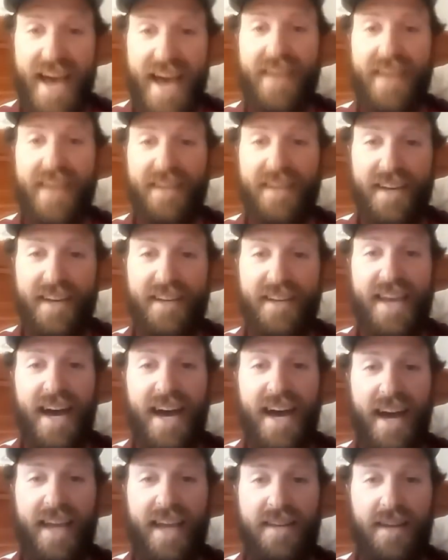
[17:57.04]
Cool. Yeah.
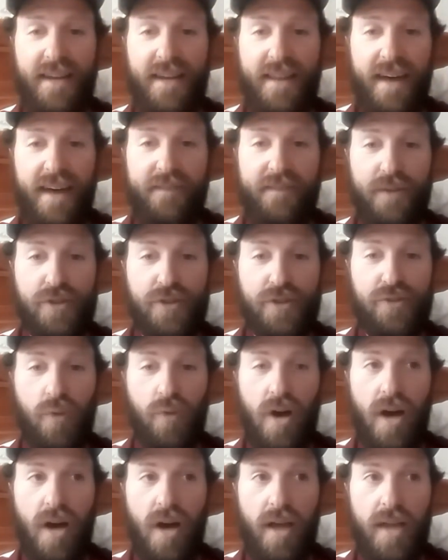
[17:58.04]
I had done that first
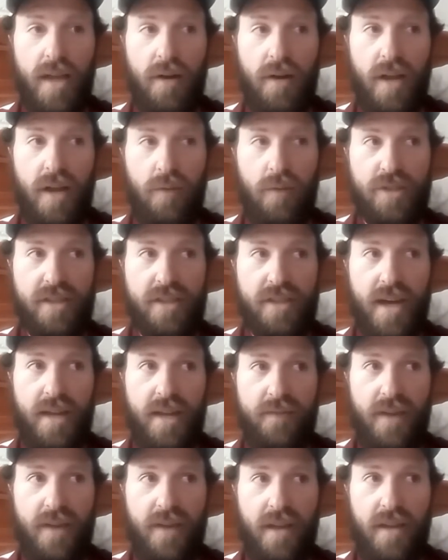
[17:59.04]
walk. And, and what's kind
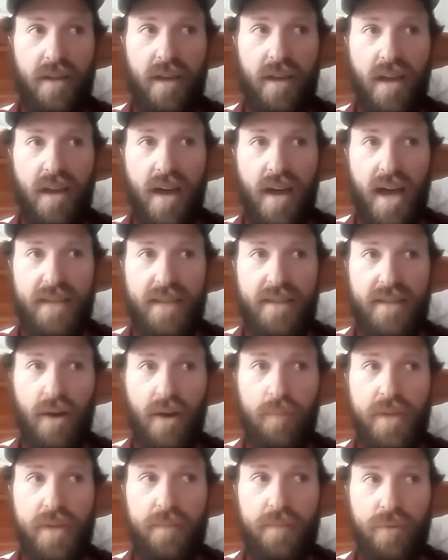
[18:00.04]
of, I
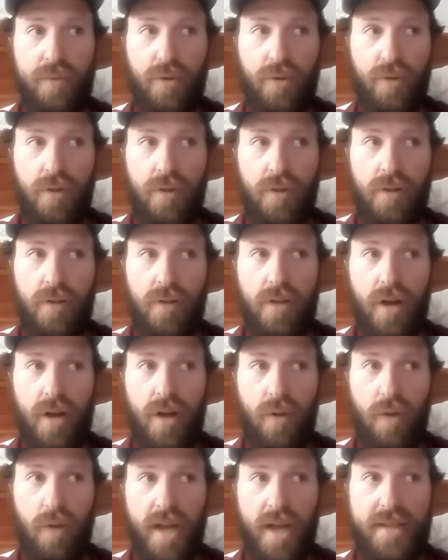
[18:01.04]
tell people, you
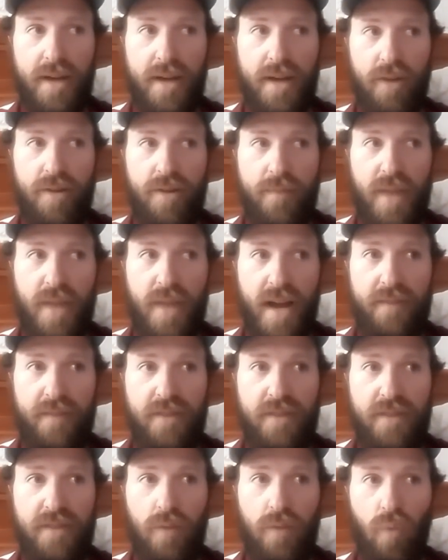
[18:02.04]
know, when I tell them that I've
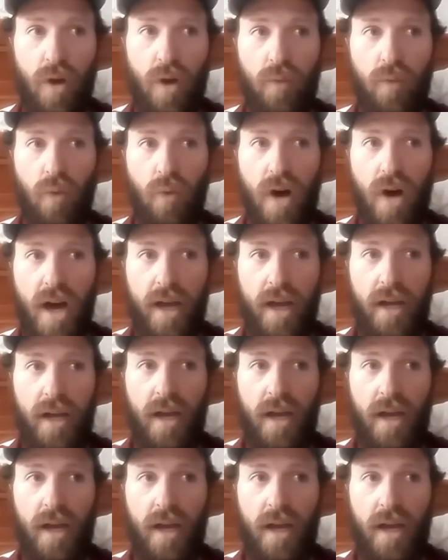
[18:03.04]
done one walk